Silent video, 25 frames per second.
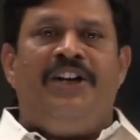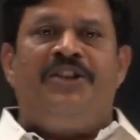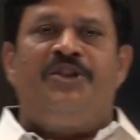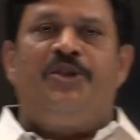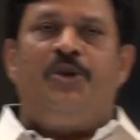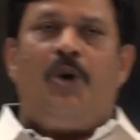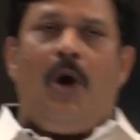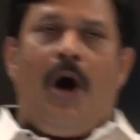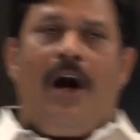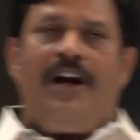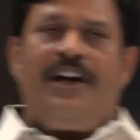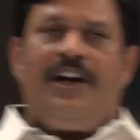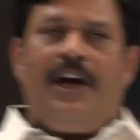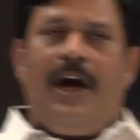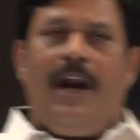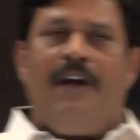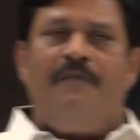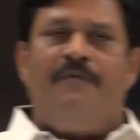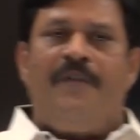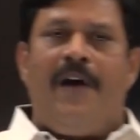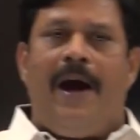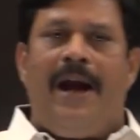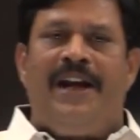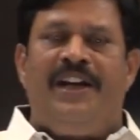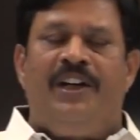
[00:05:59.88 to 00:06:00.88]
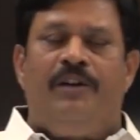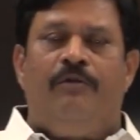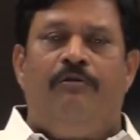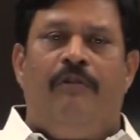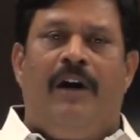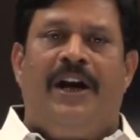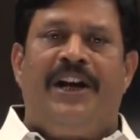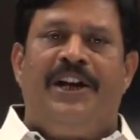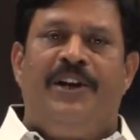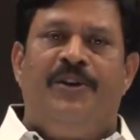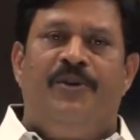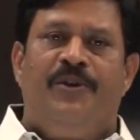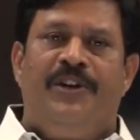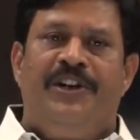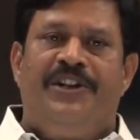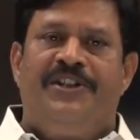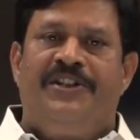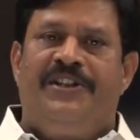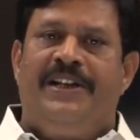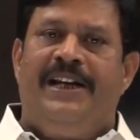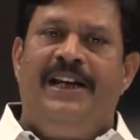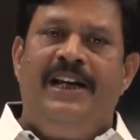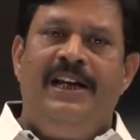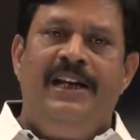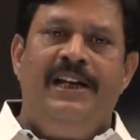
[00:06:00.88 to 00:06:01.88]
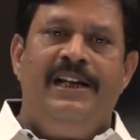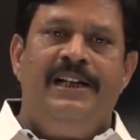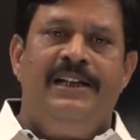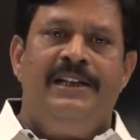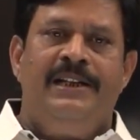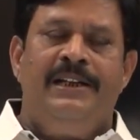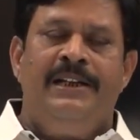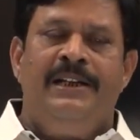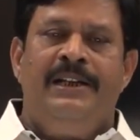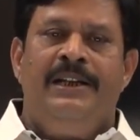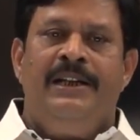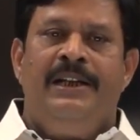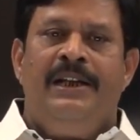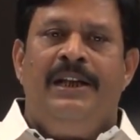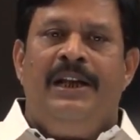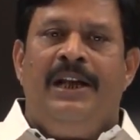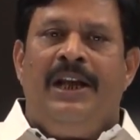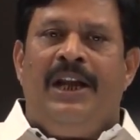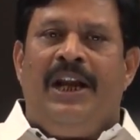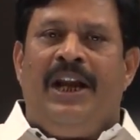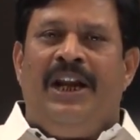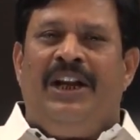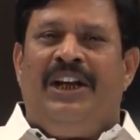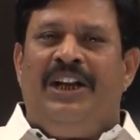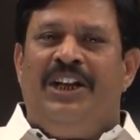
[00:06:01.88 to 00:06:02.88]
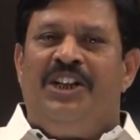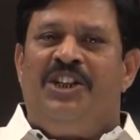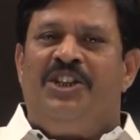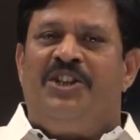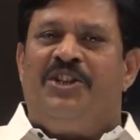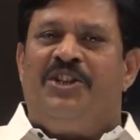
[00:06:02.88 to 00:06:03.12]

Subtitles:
is not confined to one unit cell. It is